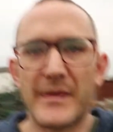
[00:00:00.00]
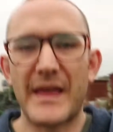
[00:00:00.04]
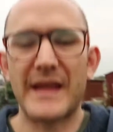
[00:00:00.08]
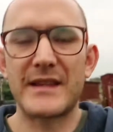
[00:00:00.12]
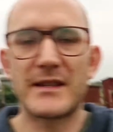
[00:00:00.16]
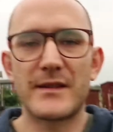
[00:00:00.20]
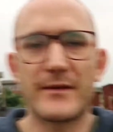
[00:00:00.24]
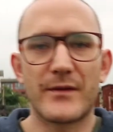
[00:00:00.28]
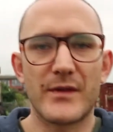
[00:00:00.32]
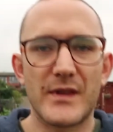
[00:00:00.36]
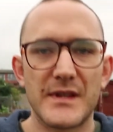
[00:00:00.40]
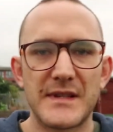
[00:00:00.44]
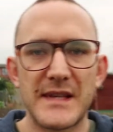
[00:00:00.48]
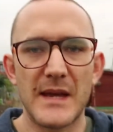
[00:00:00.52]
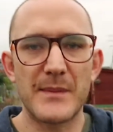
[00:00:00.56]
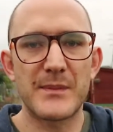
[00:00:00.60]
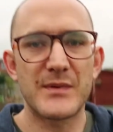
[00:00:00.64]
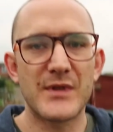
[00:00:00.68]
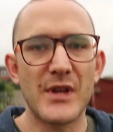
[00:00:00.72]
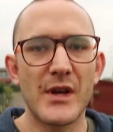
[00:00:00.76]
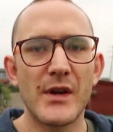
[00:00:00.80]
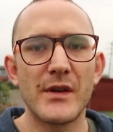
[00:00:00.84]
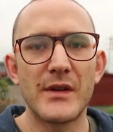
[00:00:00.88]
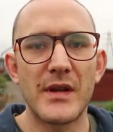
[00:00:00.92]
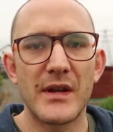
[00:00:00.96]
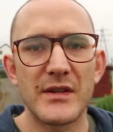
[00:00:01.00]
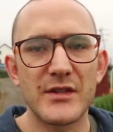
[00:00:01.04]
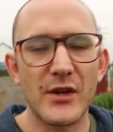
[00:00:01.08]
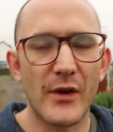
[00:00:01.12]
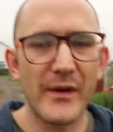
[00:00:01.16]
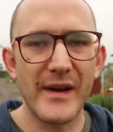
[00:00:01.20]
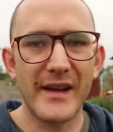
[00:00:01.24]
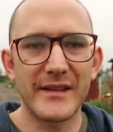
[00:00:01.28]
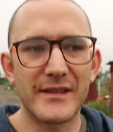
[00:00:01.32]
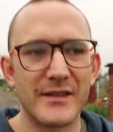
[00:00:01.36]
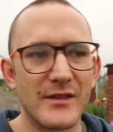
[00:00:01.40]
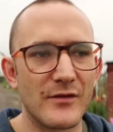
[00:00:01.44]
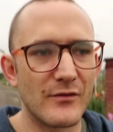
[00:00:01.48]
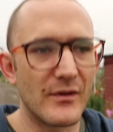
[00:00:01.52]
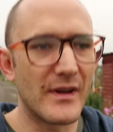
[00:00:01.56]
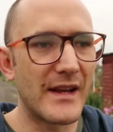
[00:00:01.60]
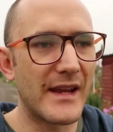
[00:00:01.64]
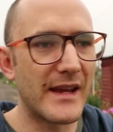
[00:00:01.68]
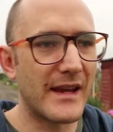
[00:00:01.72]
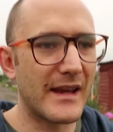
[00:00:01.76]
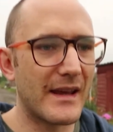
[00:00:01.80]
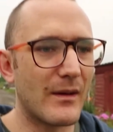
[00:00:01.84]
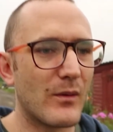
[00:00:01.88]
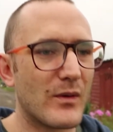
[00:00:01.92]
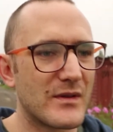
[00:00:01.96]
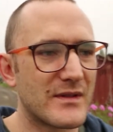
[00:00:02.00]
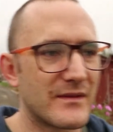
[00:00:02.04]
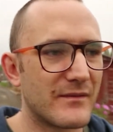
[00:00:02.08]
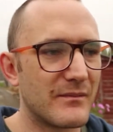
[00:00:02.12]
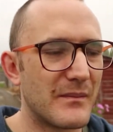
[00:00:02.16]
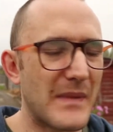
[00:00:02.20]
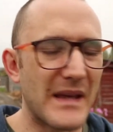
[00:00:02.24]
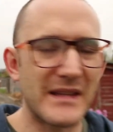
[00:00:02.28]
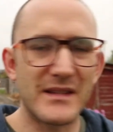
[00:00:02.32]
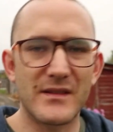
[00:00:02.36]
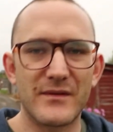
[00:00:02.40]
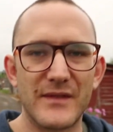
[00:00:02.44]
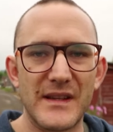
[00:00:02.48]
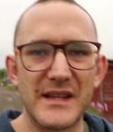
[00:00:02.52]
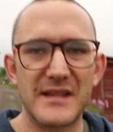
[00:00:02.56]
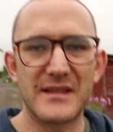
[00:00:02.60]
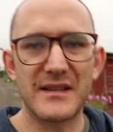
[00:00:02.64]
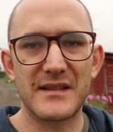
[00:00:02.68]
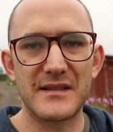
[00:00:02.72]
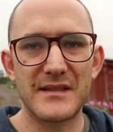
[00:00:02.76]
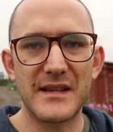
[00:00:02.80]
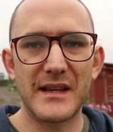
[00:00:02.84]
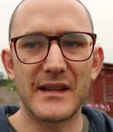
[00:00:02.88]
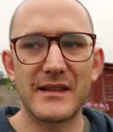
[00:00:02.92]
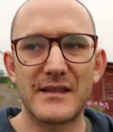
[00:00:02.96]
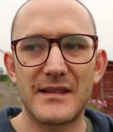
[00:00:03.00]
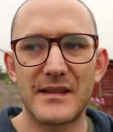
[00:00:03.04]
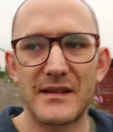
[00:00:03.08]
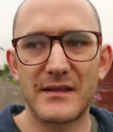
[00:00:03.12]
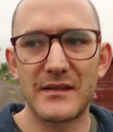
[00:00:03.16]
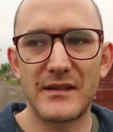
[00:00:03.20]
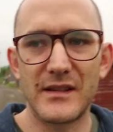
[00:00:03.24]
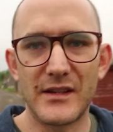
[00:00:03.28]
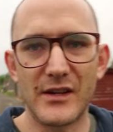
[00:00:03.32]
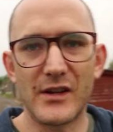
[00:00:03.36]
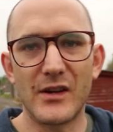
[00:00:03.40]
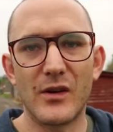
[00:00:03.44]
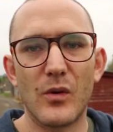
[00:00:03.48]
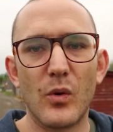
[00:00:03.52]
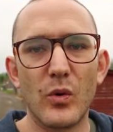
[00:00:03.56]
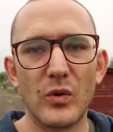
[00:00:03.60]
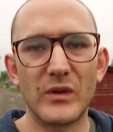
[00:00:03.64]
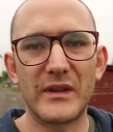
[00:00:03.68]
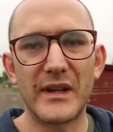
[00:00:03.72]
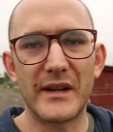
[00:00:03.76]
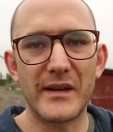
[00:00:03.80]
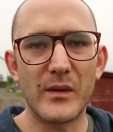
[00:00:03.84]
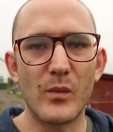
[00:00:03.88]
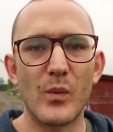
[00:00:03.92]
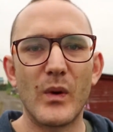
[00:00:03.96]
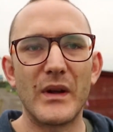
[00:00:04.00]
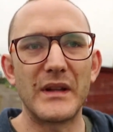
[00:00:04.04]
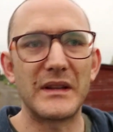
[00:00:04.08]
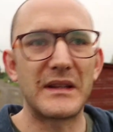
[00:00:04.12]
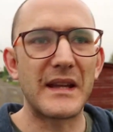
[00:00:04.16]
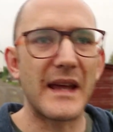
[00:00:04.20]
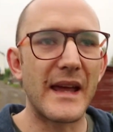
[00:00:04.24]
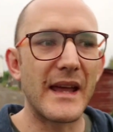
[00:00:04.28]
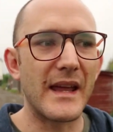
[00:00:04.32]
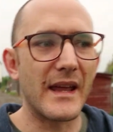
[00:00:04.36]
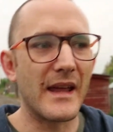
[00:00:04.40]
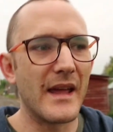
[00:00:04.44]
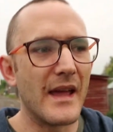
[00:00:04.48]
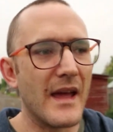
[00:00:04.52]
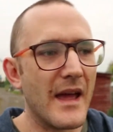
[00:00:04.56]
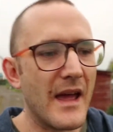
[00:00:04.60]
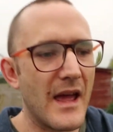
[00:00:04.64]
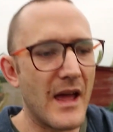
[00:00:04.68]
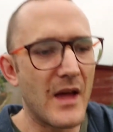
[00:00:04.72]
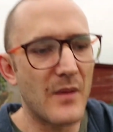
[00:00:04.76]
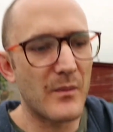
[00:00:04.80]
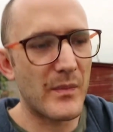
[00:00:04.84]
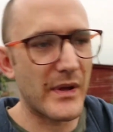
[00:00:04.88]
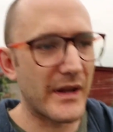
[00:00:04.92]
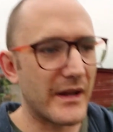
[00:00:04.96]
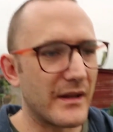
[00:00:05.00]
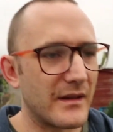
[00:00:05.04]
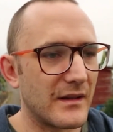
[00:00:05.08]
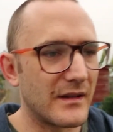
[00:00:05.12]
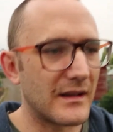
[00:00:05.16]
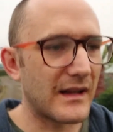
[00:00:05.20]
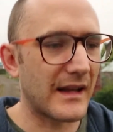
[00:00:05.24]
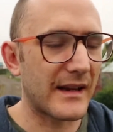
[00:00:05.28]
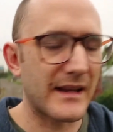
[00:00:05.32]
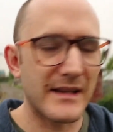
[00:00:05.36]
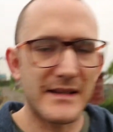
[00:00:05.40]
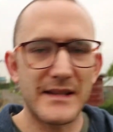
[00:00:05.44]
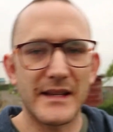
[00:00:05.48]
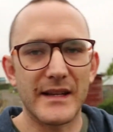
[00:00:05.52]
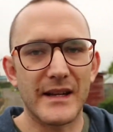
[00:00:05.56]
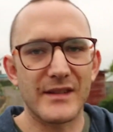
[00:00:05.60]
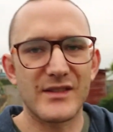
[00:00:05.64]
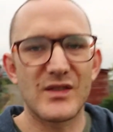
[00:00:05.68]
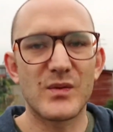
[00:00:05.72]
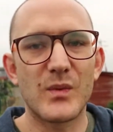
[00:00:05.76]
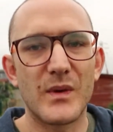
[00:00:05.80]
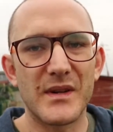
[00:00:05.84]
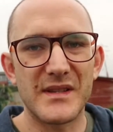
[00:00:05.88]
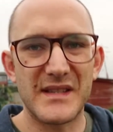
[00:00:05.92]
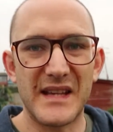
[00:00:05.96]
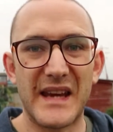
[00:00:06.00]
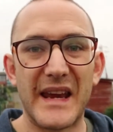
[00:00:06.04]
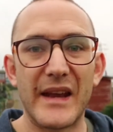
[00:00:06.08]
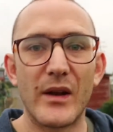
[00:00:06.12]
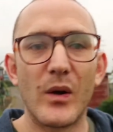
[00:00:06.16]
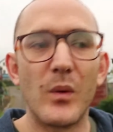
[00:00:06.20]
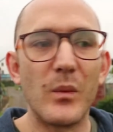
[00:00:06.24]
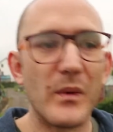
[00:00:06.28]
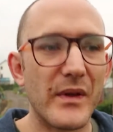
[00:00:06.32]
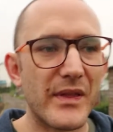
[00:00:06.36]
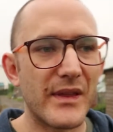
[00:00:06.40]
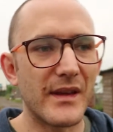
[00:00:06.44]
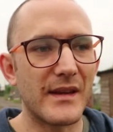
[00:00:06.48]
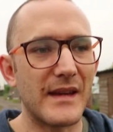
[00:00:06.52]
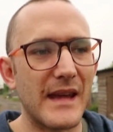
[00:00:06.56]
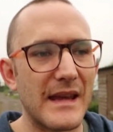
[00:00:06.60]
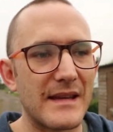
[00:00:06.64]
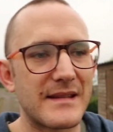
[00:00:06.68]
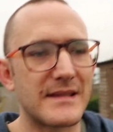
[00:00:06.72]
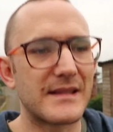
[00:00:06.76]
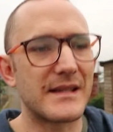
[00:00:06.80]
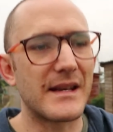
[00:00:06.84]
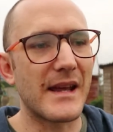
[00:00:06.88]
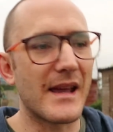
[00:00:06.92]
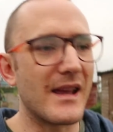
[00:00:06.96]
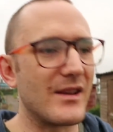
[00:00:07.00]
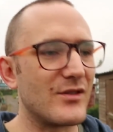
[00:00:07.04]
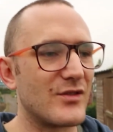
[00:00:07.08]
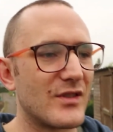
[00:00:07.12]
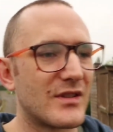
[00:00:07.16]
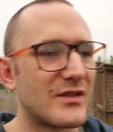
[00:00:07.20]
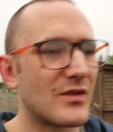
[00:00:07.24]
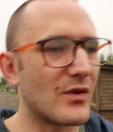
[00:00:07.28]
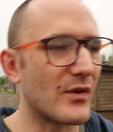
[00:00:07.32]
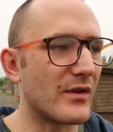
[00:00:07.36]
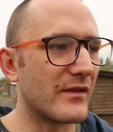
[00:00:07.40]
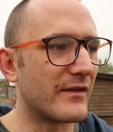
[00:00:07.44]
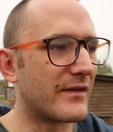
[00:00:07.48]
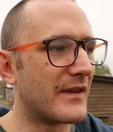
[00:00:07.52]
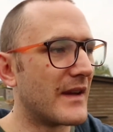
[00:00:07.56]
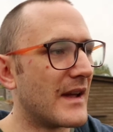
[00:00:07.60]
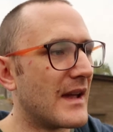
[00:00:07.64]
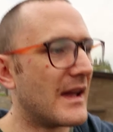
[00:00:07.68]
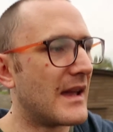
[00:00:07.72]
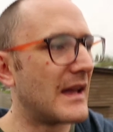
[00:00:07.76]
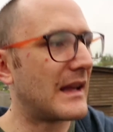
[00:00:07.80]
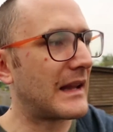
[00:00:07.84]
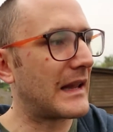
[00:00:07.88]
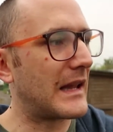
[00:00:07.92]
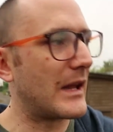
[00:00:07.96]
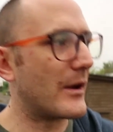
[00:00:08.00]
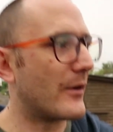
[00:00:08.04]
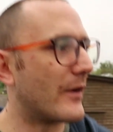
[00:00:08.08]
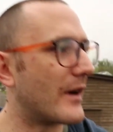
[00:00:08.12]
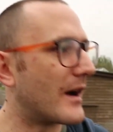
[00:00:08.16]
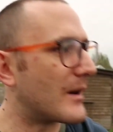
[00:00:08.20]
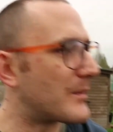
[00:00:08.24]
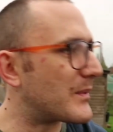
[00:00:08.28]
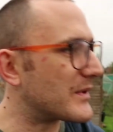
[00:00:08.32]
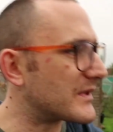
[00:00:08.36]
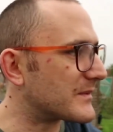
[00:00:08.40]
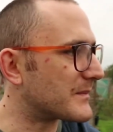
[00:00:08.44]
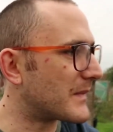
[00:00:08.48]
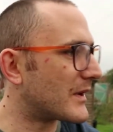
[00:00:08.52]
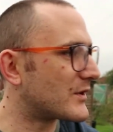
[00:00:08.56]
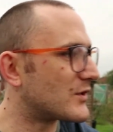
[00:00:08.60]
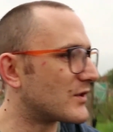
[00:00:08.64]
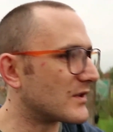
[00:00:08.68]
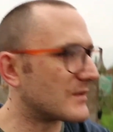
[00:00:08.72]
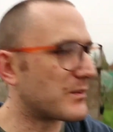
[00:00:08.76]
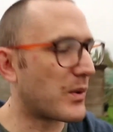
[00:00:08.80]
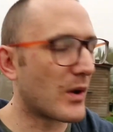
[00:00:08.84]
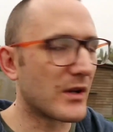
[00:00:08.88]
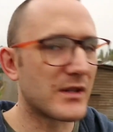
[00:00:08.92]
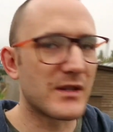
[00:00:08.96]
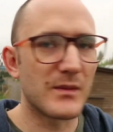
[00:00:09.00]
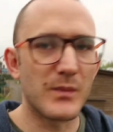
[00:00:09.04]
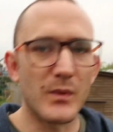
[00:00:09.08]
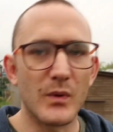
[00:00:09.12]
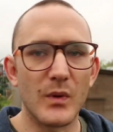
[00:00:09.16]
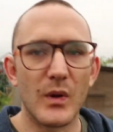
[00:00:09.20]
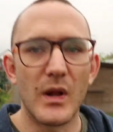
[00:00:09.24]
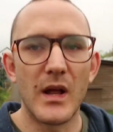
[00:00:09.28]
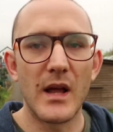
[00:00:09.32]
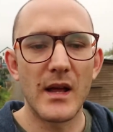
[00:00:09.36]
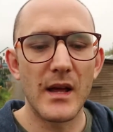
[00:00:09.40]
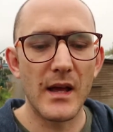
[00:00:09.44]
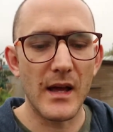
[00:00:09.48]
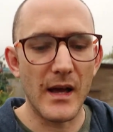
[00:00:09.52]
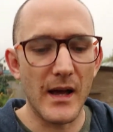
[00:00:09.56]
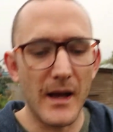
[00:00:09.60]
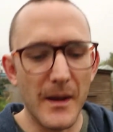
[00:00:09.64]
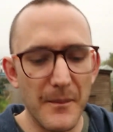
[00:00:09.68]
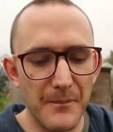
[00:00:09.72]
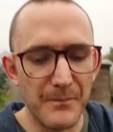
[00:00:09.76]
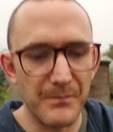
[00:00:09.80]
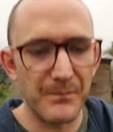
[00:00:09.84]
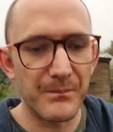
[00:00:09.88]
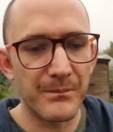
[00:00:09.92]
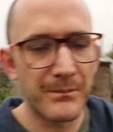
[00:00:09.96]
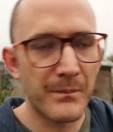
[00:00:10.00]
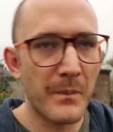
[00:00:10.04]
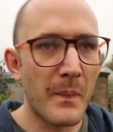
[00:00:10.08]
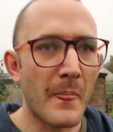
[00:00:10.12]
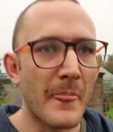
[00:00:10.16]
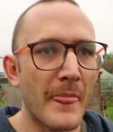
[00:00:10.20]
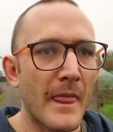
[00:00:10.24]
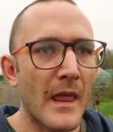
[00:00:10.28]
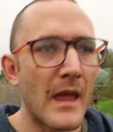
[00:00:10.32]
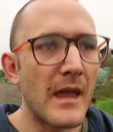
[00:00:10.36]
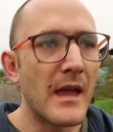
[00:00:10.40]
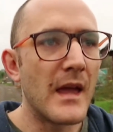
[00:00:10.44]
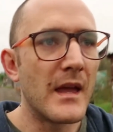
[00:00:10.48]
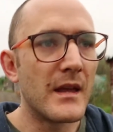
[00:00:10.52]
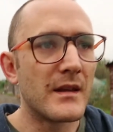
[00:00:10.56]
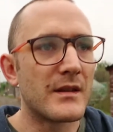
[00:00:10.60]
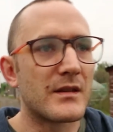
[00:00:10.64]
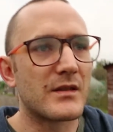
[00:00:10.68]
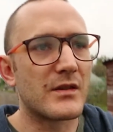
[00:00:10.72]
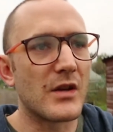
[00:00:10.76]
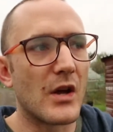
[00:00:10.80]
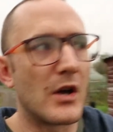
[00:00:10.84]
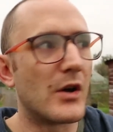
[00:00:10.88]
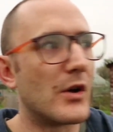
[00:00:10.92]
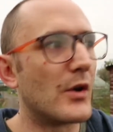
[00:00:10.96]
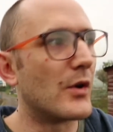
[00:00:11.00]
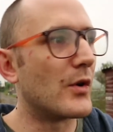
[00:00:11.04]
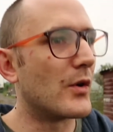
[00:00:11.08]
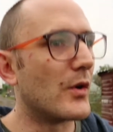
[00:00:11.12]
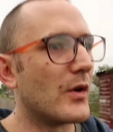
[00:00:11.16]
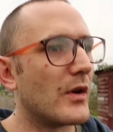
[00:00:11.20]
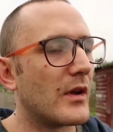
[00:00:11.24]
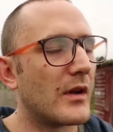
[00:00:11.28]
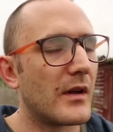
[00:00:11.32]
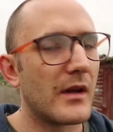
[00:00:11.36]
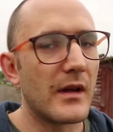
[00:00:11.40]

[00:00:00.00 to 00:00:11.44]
that's it for this episode. Sorry it wasn't massively succinct, you know, all done in one day, but like I said, I just wanted to get on with it yesterday and just sort of clear it up as much as possible. So